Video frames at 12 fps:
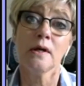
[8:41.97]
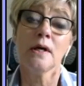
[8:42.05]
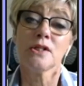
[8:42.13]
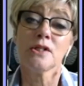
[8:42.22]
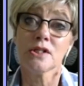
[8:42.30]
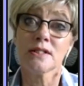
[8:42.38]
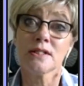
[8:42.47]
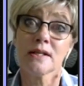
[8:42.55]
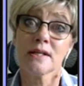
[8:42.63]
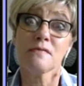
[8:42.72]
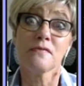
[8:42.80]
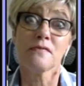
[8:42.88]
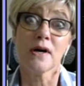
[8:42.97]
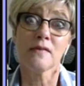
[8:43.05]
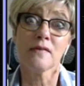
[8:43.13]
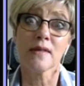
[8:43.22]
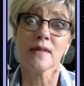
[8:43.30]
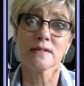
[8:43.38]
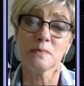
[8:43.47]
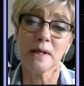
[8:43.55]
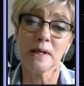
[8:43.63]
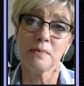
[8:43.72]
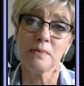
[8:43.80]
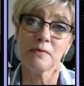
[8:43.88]
just under 5,000 people
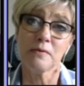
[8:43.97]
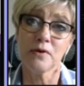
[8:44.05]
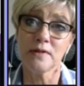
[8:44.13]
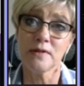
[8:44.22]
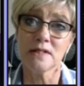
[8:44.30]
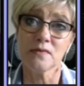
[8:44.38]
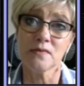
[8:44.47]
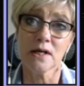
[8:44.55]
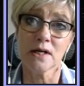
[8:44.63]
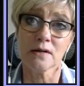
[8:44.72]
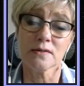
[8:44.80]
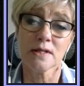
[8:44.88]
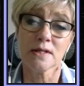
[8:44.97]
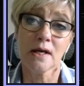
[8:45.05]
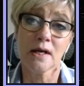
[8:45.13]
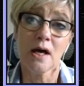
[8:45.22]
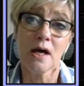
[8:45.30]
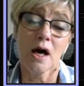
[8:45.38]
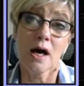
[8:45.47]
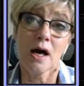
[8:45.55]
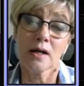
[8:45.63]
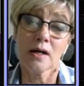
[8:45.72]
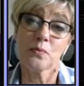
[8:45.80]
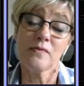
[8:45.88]
have viewed these videos, and
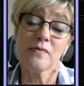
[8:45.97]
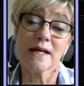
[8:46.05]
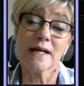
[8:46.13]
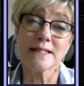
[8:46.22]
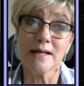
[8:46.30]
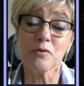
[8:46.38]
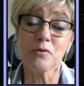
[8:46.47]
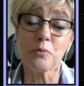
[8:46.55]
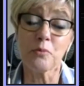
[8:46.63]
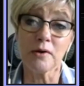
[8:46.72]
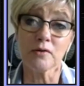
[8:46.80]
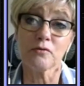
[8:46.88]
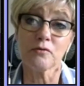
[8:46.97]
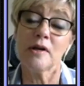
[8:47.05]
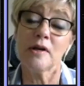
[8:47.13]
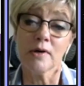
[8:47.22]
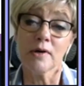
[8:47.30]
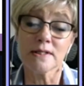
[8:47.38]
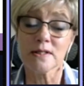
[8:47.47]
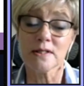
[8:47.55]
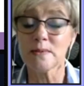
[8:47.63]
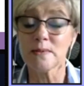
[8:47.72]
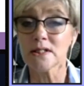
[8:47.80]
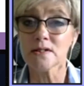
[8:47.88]
we've had several print reruns. So we
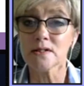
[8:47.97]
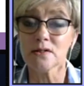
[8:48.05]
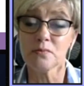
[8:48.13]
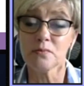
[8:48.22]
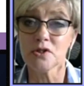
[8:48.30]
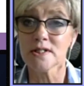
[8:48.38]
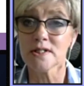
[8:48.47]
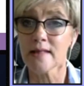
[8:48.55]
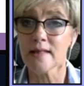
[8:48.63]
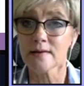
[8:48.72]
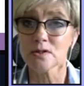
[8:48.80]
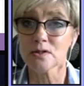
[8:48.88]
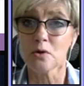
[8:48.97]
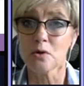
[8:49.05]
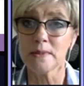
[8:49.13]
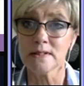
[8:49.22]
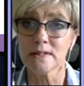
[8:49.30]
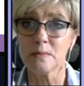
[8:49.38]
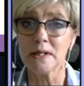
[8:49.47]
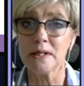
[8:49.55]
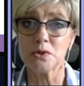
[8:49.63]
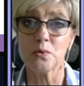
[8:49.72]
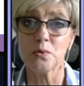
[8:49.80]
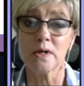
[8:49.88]
started off with just 1,000 copies of the
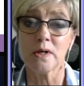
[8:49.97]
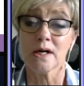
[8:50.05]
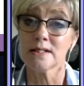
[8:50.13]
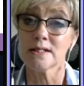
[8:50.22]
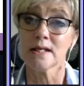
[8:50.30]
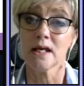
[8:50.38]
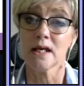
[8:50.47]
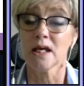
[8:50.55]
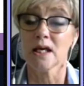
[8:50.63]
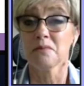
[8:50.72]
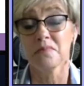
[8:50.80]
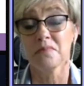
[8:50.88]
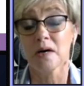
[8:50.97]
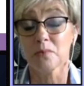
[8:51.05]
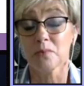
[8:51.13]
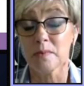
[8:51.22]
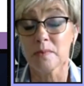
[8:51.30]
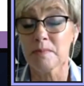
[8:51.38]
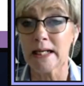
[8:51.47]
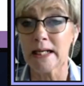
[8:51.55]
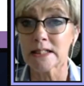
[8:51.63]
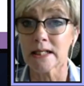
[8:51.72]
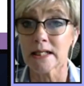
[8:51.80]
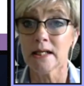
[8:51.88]
pictorial guides, thinking that would be
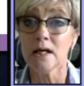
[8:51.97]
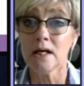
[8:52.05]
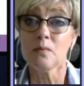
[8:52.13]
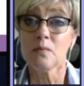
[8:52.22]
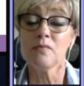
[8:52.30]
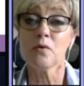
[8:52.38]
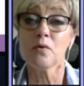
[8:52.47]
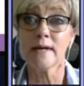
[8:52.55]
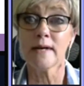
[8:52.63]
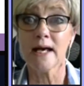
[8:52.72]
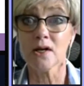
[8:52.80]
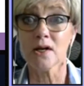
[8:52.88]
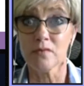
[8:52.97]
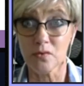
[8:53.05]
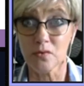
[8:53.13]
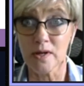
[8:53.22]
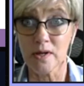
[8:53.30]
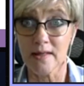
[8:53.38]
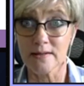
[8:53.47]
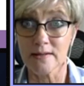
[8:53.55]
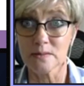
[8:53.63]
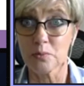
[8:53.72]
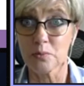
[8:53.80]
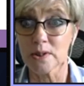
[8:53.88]
plenty. We've already had over 3,000
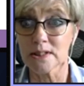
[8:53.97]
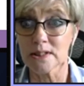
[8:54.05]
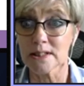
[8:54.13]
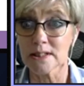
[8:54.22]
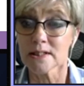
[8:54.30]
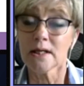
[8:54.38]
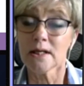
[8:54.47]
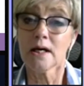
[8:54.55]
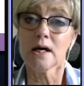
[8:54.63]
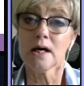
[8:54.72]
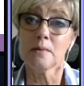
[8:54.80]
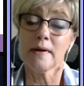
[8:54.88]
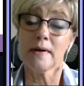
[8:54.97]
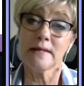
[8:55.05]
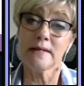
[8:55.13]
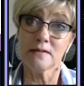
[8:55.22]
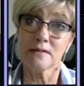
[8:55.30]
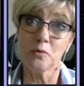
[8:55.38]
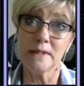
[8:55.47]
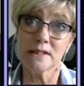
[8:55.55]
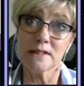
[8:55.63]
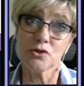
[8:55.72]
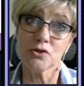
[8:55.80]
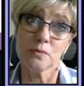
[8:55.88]
printed, and these have all been
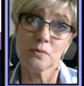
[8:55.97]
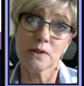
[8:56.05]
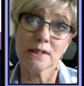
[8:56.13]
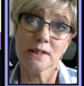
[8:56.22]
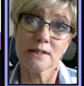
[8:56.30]
distributed.